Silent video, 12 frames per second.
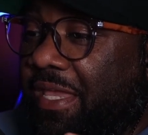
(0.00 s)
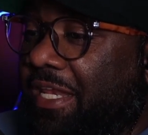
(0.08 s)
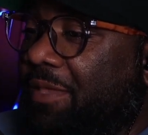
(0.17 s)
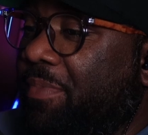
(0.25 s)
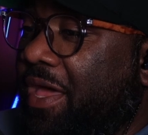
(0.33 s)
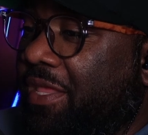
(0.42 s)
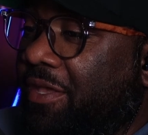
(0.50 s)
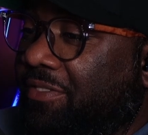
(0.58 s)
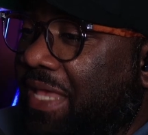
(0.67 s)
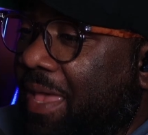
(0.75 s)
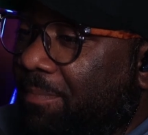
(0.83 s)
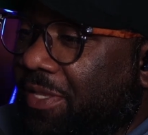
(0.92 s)
anybody
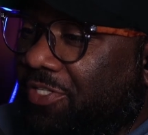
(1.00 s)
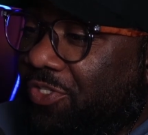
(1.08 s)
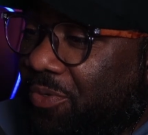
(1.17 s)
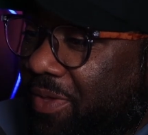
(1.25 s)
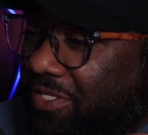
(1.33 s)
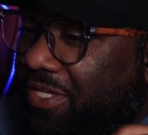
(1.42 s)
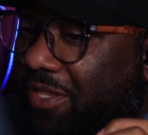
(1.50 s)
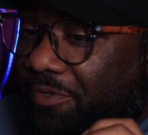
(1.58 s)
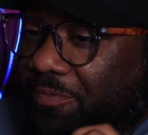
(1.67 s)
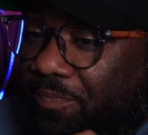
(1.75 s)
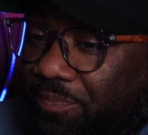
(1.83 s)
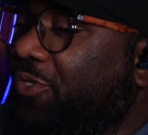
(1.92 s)
else I mentioned on my channel.